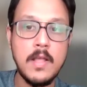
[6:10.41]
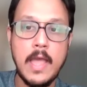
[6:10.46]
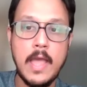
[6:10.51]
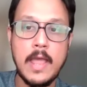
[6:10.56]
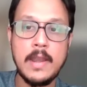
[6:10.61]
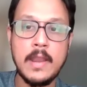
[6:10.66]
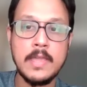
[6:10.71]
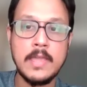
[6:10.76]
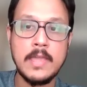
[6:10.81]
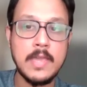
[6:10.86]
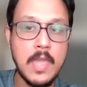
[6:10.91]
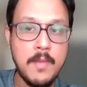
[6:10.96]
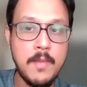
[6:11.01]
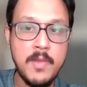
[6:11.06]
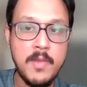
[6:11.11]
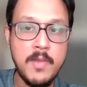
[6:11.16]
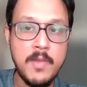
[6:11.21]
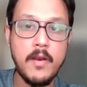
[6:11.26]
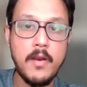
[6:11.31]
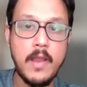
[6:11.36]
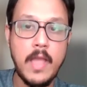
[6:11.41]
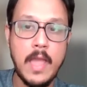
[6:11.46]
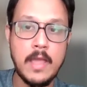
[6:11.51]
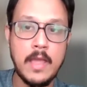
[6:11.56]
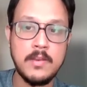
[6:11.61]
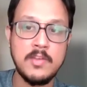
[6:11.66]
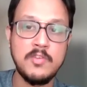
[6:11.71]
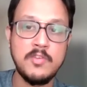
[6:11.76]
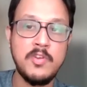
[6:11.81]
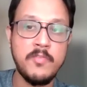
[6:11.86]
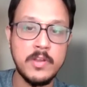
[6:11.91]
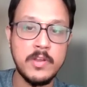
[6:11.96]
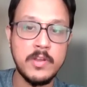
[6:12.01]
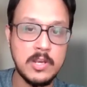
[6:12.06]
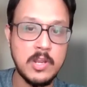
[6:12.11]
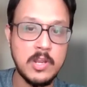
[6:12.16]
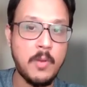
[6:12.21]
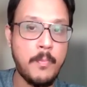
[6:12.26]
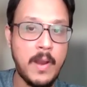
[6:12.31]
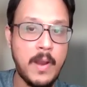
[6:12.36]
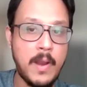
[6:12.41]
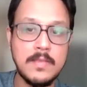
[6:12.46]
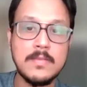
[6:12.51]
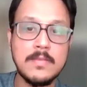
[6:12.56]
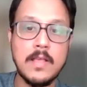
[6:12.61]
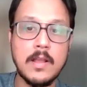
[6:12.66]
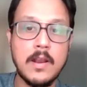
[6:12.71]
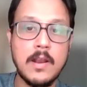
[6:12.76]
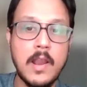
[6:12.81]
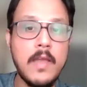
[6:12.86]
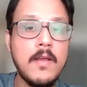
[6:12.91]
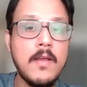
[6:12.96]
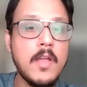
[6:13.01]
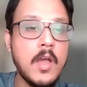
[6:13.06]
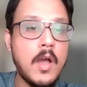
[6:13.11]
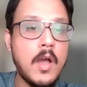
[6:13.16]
and I came here at University of Paris Saclay,